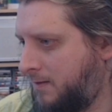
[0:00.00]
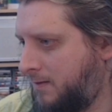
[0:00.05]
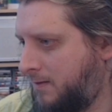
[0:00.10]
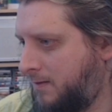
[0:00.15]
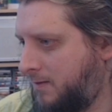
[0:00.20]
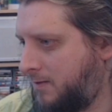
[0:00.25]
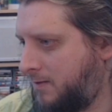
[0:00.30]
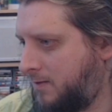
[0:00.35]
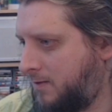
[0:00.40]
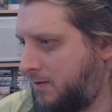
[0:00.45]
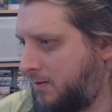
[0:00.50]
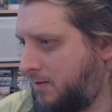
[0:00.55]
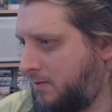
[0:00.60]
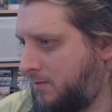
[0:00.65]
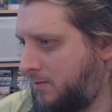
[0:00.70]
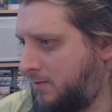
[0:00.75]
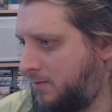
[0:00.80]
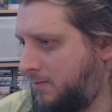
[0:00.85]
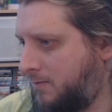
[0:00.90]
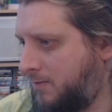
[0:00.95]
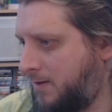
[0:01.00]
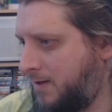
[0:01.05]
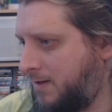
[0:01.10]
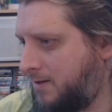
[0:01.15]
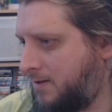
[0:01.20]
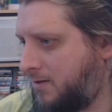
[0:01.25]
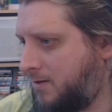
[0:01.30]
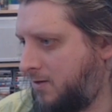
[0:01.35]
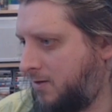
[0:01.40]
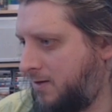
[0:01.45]
So
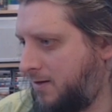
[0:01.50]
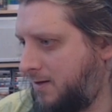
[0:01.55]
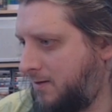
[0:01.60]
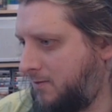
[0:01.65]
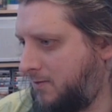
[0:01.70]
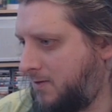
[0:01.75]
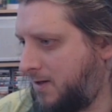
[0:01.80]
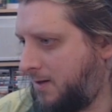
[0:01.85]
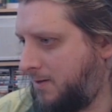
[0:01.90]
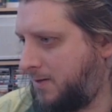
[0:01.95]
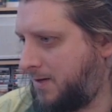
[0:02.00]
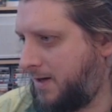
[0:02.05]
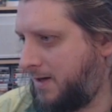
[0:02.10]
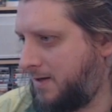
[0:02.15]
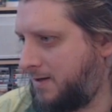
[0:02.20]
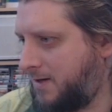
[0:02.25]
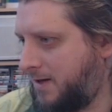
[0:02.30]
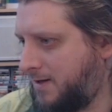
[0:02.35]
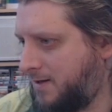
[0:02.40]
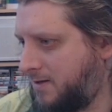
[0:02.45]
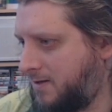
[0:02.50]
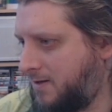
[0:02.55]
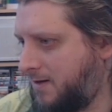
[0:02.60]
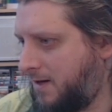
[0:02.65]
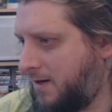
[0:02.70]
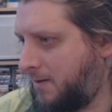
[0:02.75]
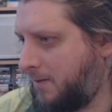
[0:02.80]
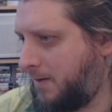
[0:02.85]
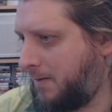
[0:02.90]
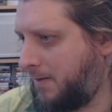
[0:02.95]
it's got a little time to get tested
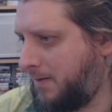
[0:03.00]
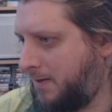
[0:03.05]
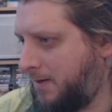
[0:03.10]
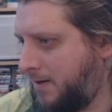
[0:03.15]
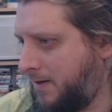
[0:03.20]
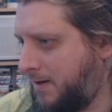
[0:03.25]
anyway.